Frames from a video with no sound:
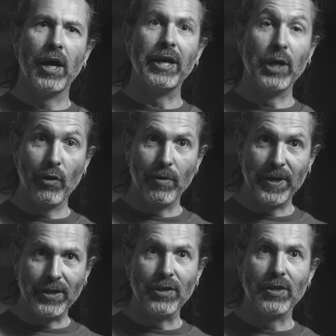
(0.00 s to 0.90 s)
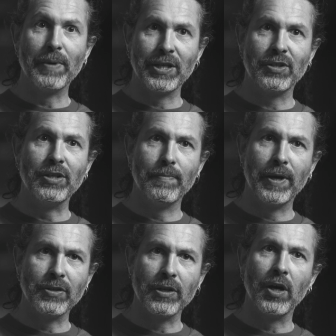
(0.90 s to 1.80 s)
in our opinion, the best
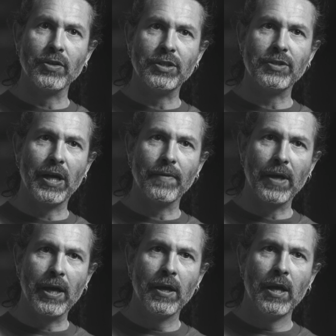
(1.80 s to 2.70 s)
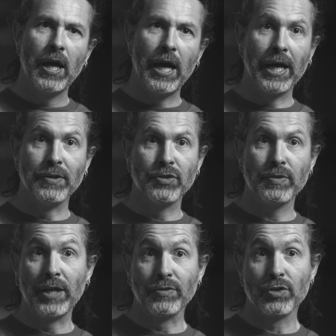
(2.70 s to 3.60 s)
independent artists out there and
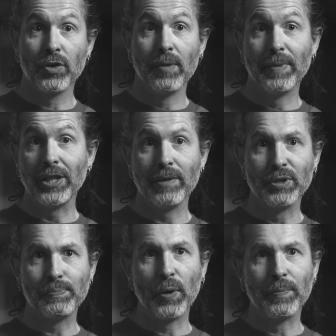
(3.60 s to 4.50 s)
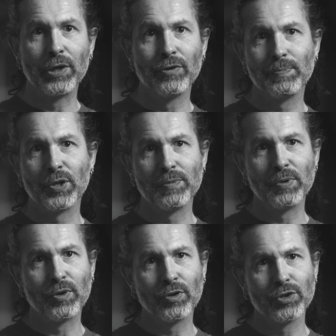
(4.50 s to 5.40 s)
to try and make them as popular as
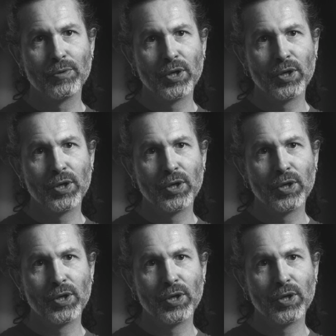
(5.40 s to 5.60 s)
possible across the